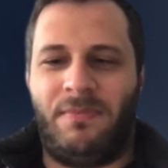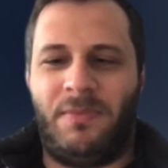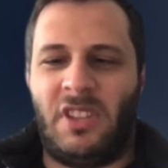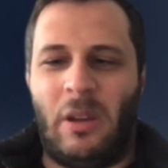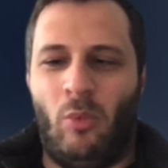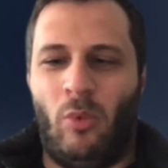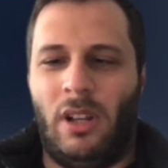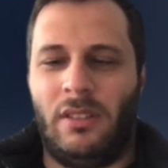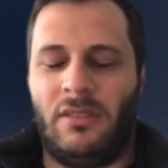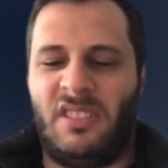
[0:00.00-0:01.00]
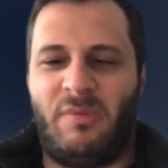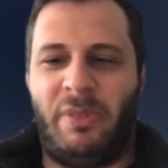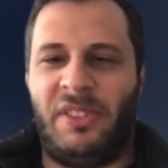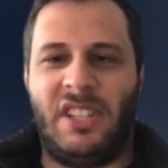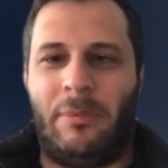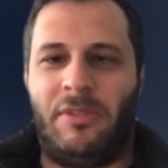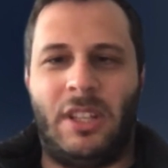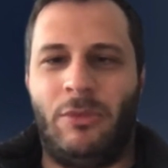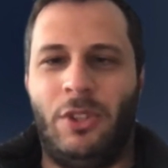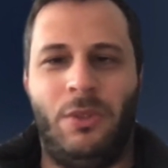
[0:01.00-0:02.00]
someone spins up
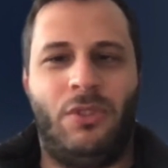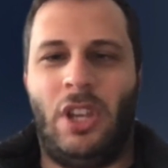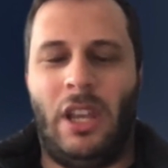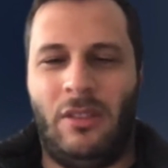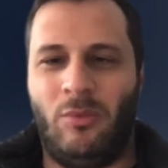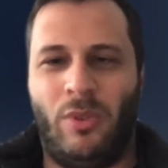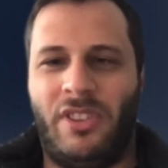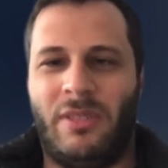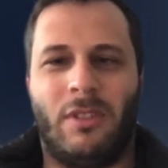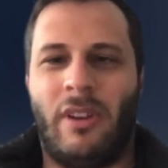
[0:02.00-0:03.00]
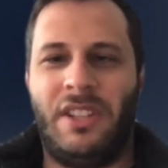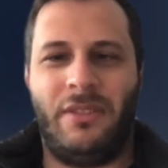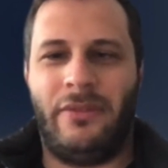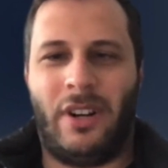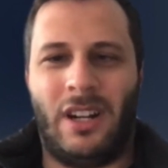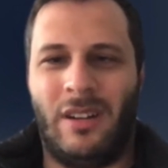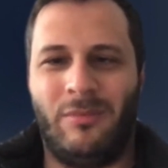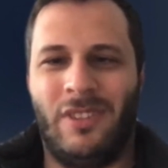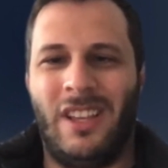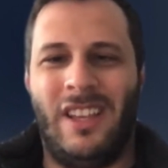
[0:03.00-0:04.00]
some new chain with some crazy
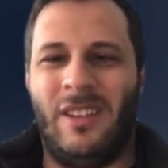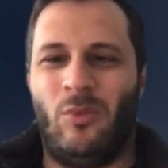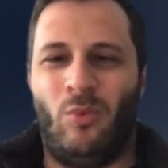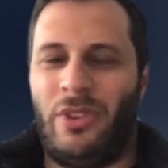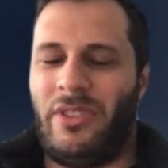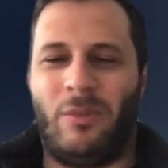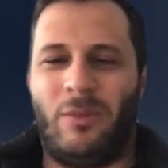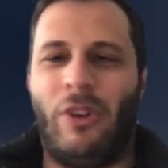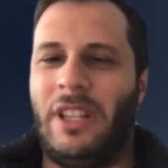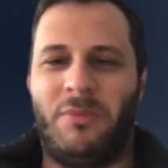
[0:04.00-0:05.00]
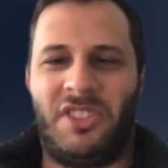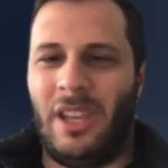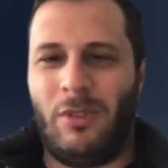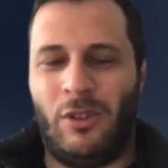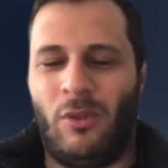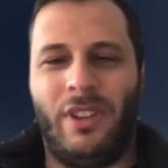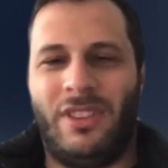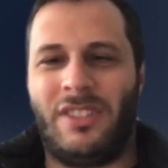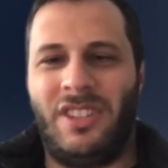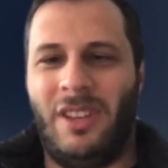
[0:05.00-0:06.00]
farm with some random stable coin
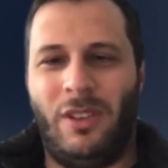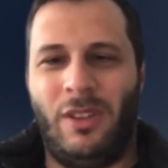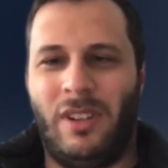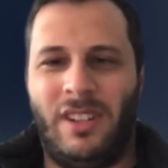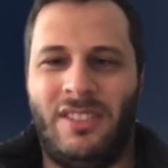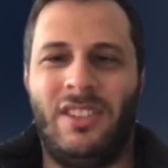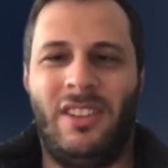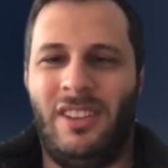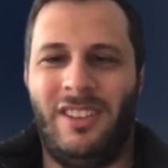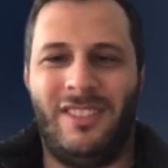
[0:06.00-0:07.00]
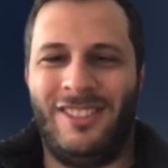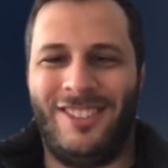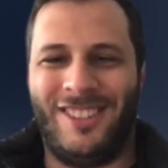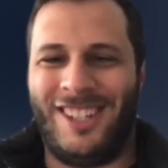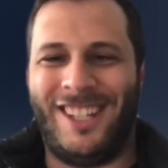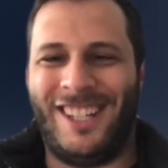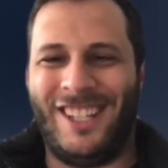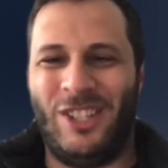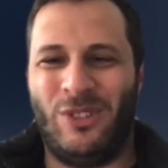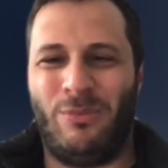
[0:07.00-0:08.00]
that's giving you a gazillion,
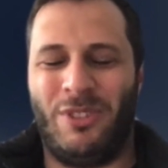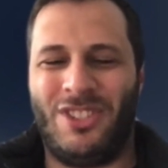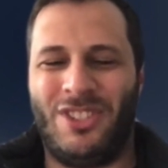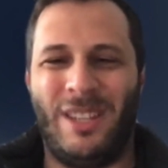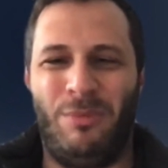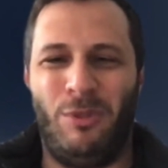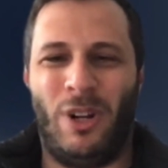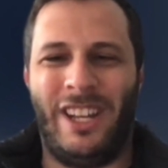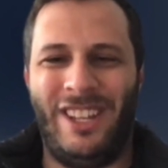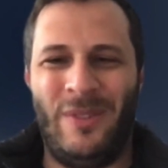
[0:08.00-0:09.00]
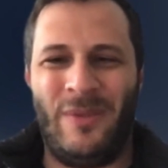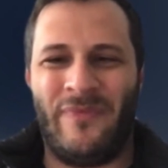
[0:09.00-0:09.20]
percent APY,